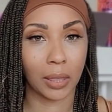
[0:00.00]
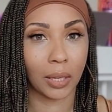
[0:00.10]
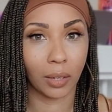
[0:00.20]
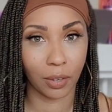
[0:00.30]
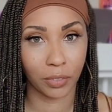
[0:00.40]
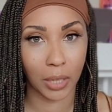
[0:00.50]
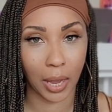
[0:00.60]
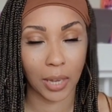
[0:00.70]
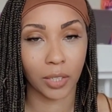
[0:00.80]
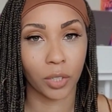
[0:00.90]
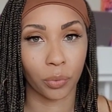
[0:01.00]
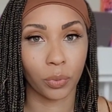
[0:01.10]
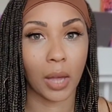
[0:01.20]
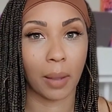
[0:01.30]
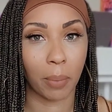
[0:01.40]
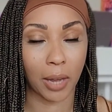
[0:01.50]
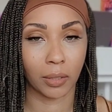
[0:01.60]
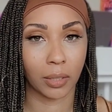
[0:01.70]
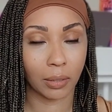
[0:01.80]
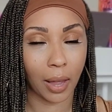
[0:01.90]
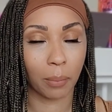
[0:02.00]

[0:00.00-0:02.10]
They love science, so I